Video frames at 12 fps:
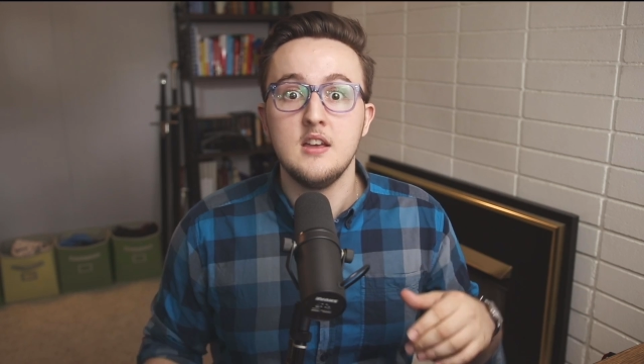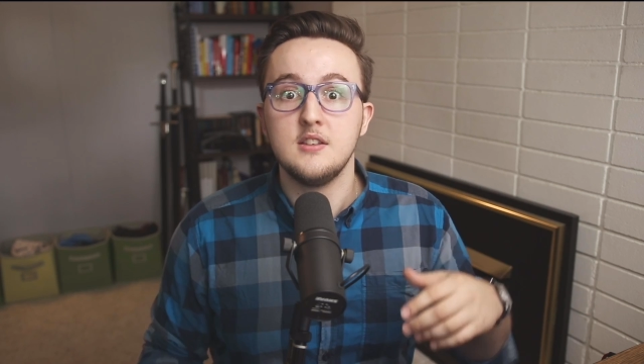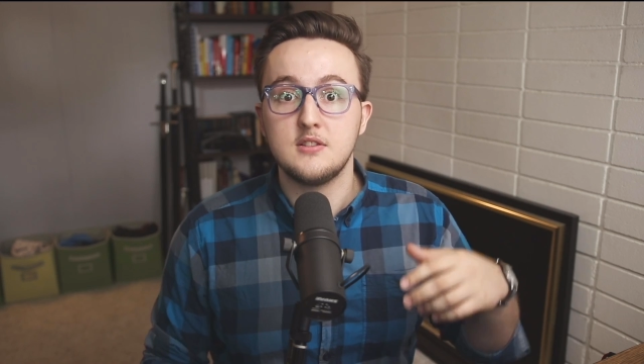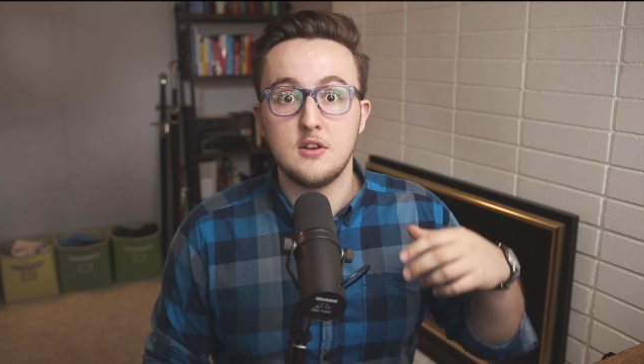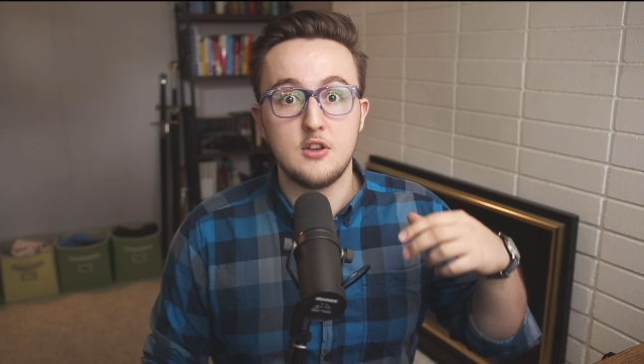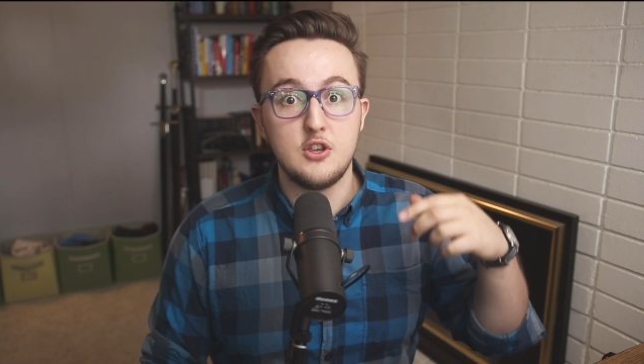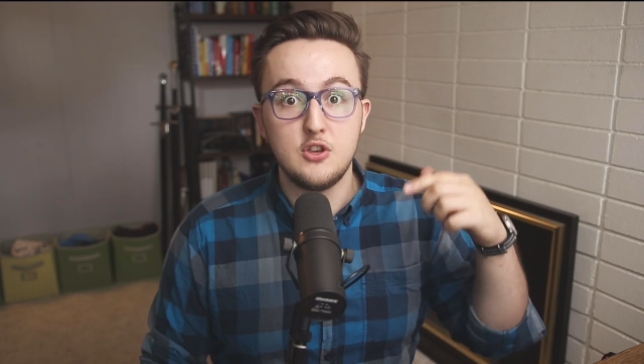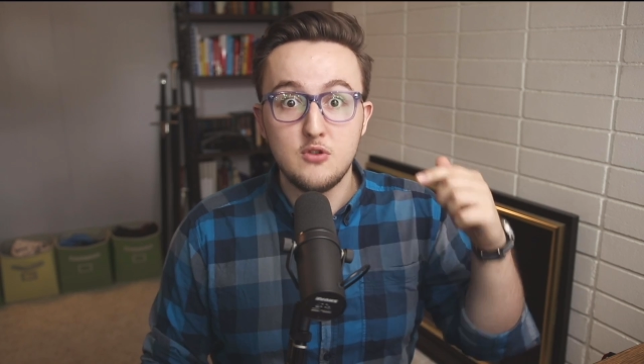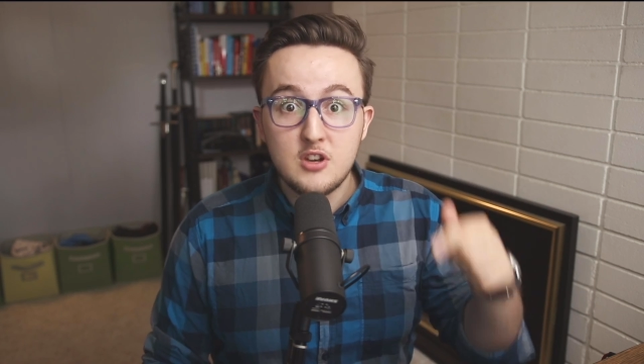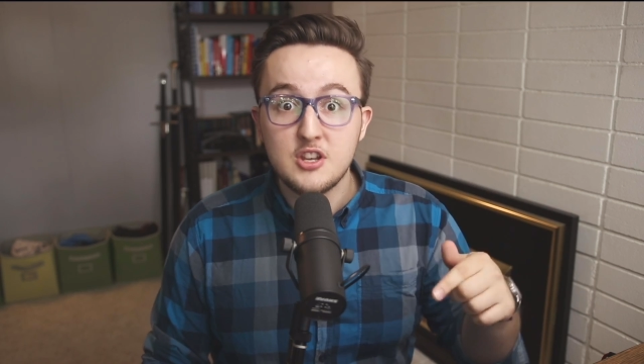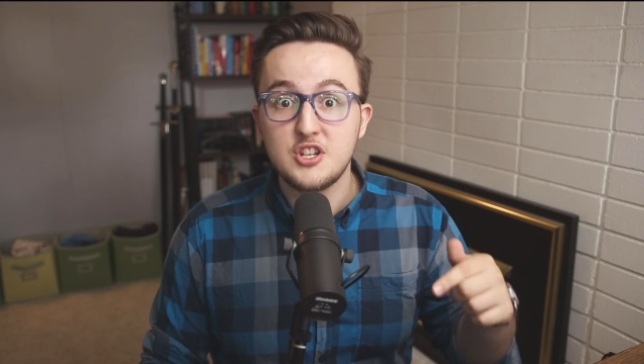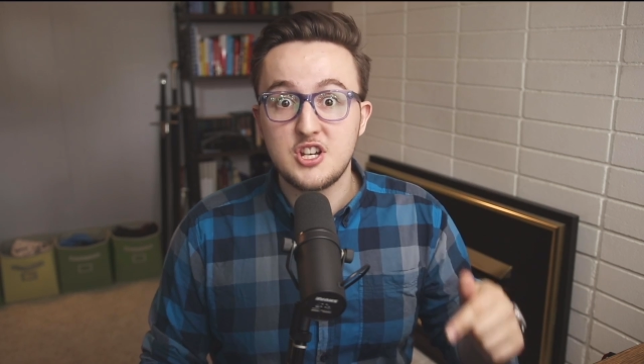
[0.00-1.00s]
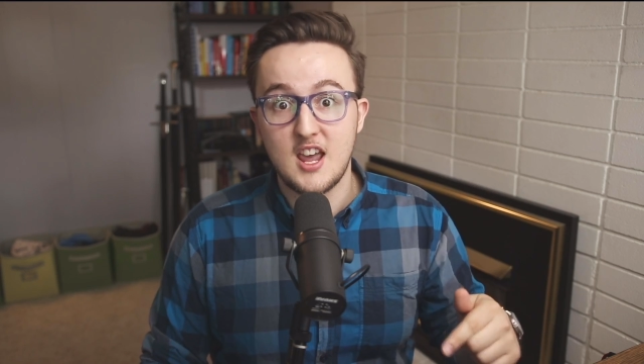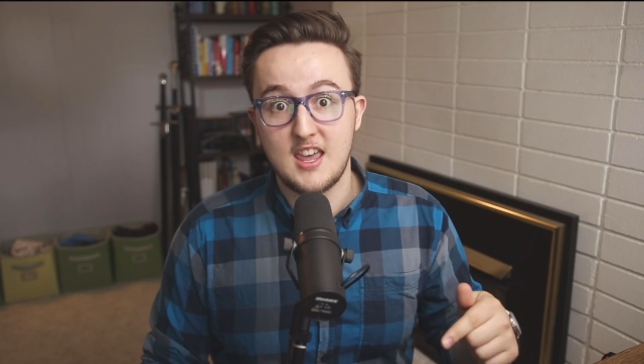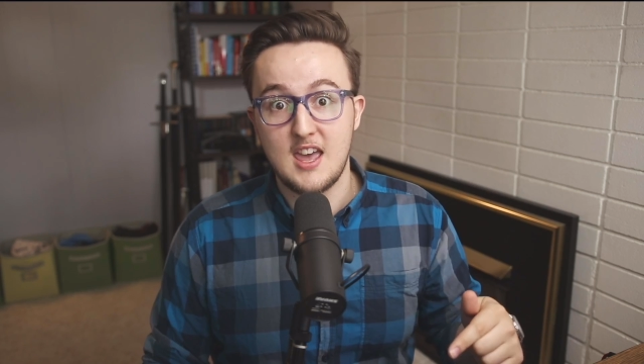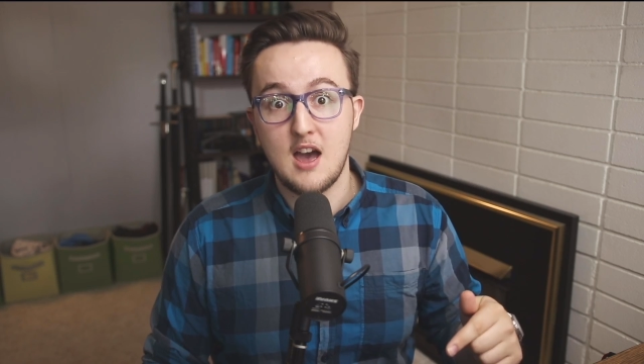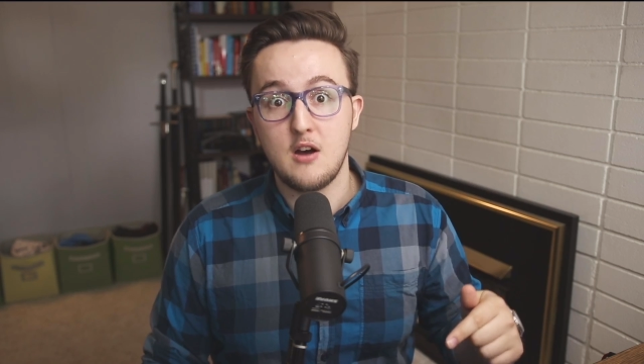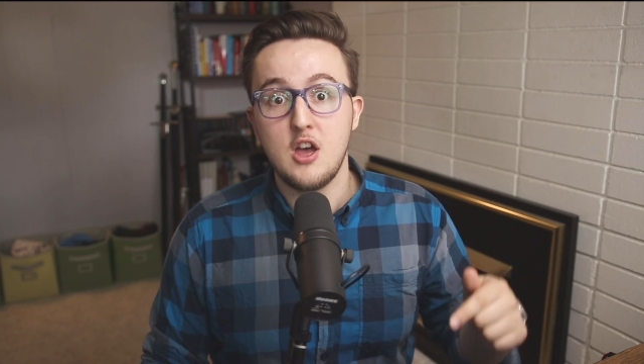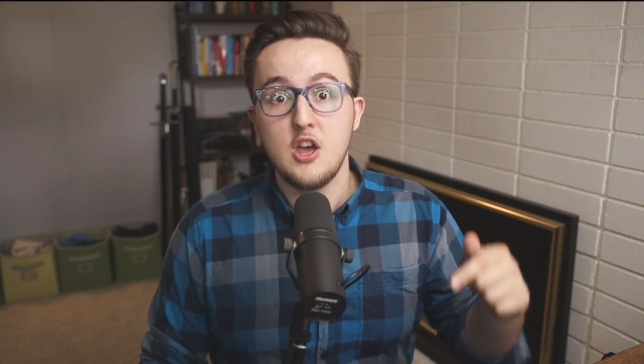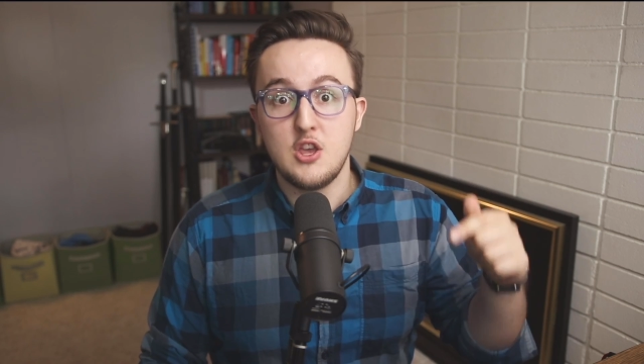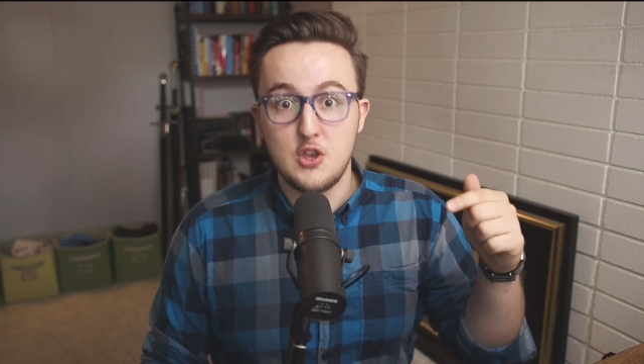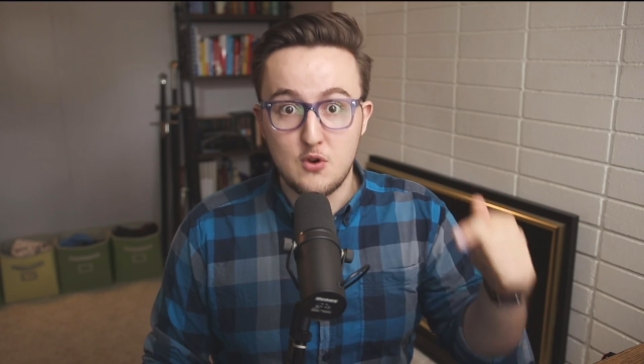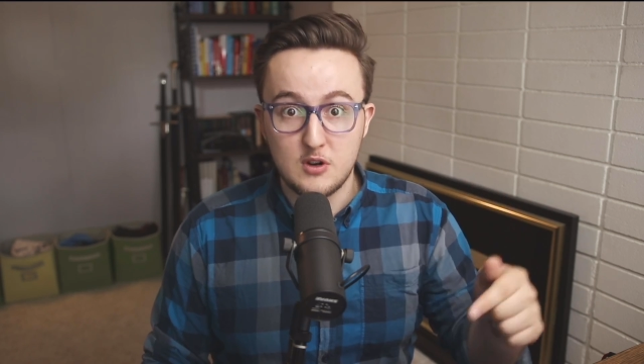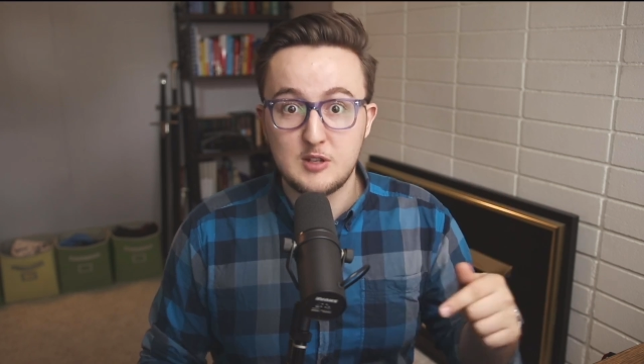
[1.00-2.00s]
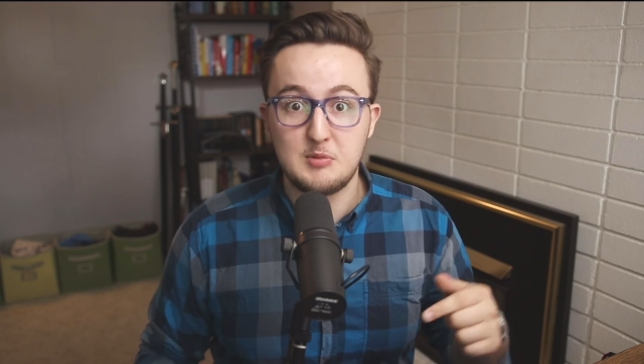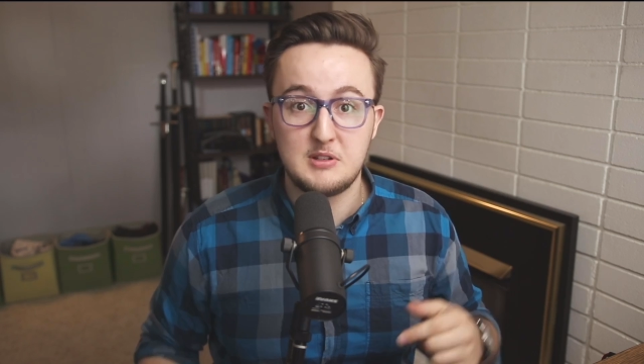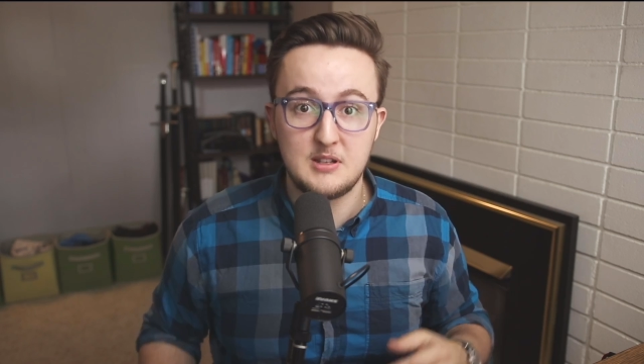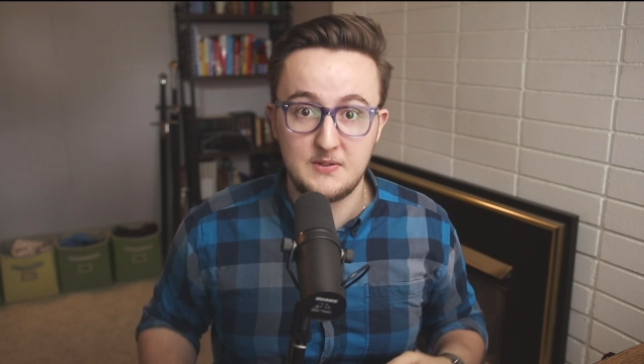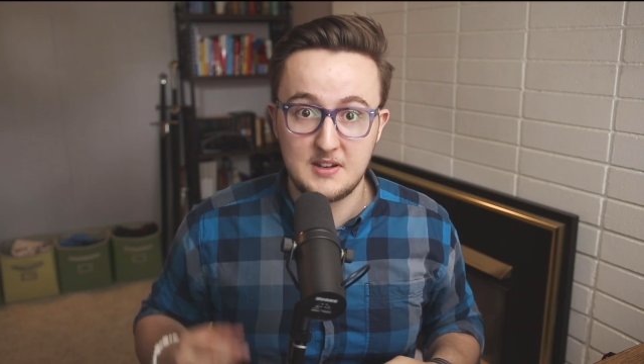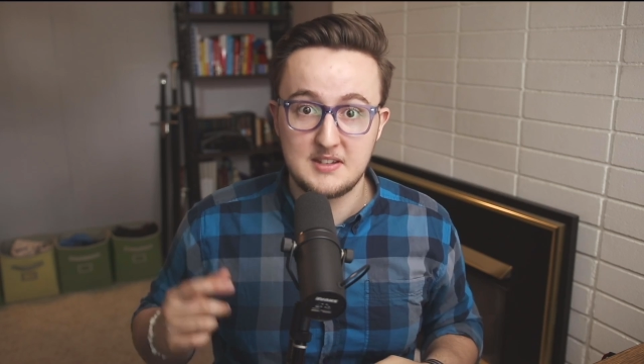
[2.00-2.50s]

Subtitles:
So you can check out your specific